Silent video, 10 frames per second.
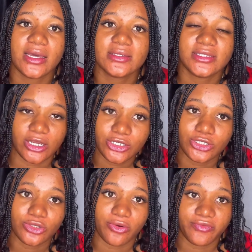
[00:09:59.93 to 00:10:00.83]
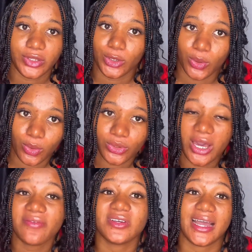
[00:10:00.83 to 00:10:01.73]
sections of the law, you
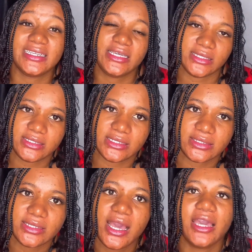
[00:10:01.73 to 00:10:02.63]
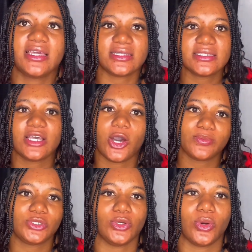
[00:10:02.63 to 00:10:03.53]
have to add cases. Cases
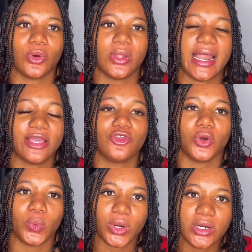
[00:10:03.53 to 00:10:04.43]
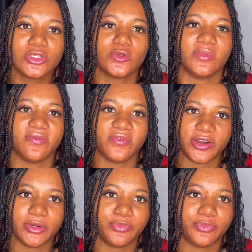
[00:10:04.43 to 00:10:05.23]
helps your work to be very